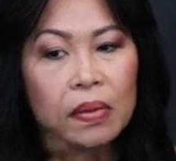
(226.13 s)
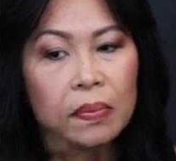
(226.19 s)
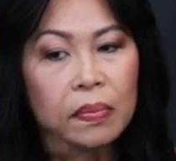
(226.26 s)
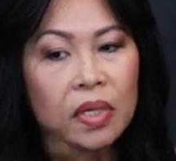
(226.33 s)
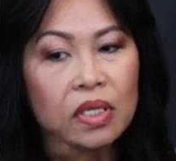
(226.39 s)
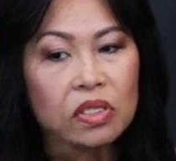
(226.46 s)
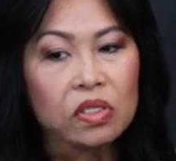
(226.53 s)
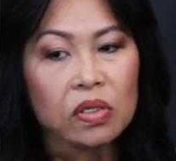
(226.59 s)

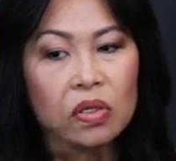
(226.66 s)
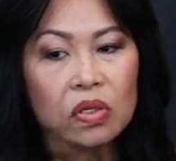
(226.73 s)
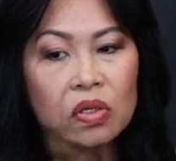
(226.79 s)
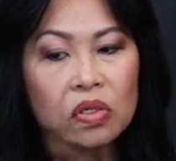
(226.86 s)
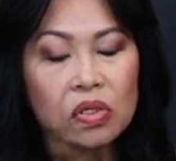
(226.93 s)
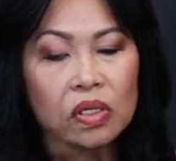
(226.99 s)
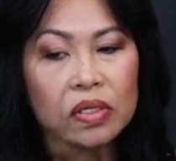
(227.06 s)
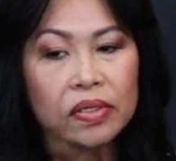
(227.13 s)
but
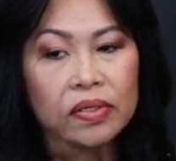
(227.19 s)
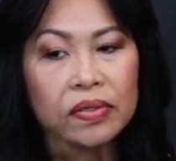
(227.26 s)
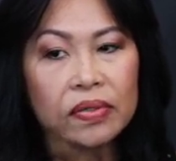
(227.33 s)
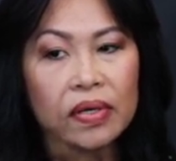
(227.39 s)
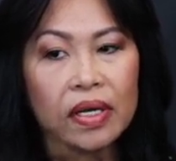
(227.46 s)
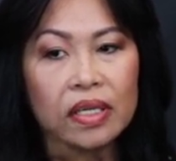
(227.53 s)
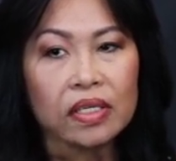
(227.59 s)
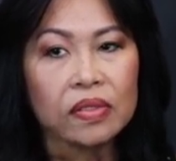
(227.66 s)
so
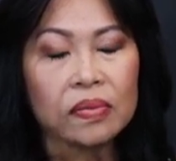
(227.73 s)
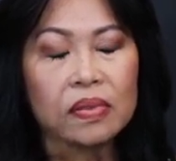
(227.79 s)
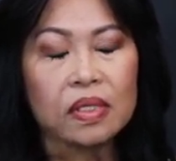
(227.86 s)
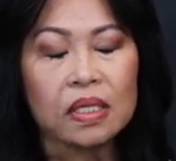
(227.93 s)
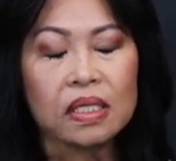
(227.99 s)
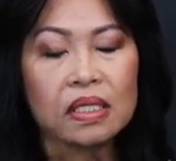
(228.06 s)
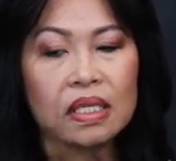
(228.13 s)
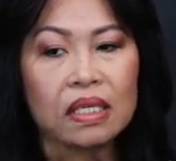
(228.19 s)
I don't
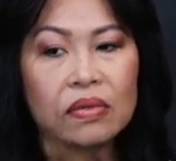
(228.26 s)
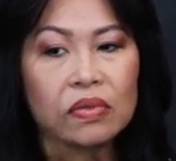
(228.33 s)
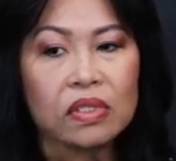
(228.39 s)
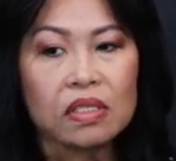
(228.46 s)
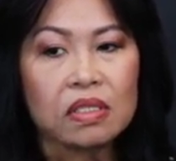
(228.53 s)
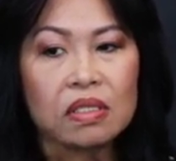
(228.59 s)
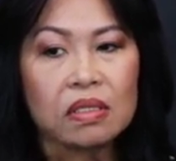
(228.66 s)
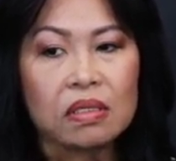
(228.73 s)
think there
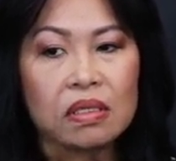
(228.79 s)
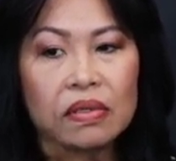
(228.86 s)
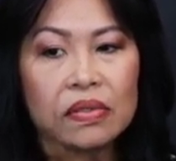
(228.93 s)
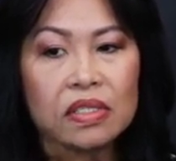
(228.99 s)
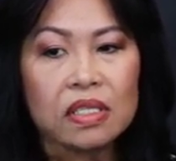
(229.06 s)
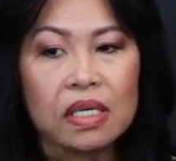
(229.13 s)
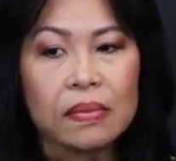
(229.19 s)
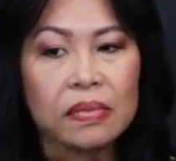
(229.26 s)
were
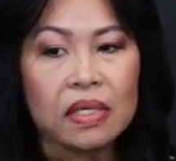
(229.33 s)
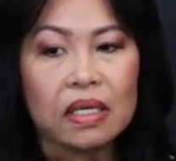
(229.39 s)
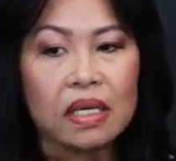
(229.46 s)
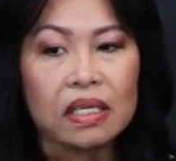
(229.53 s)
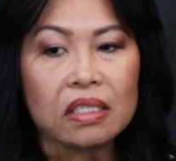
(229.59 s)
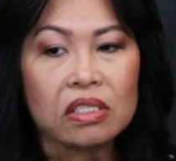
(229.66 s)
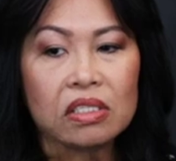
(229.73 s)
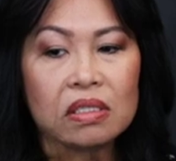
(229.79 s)
times that
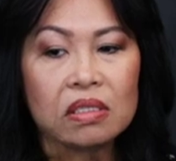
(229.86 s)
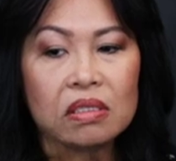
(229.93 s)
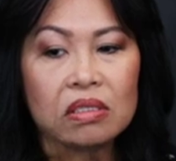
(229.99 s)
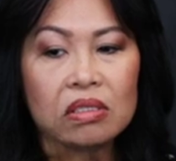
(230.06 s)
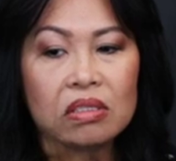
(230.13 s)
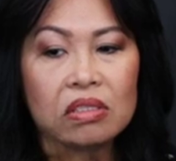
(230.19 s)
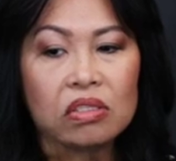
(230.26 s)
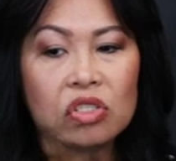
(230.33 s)
I just
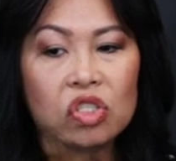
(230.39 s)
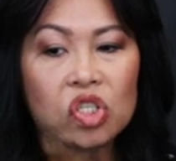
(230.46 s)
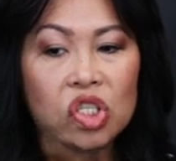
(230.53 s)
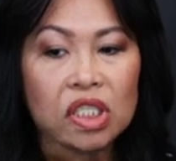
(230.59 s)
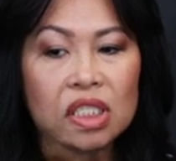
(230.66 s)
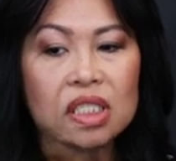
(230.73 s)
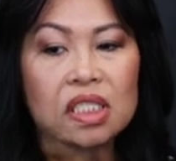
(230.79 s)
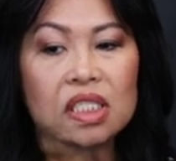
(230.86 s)

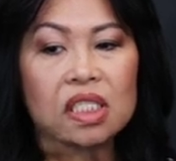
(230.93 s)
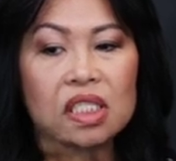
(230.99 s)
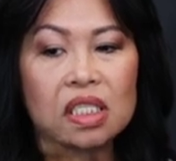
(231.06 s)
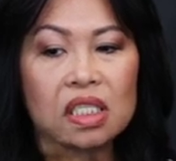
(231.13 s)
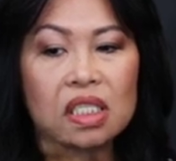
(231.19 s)
couldn't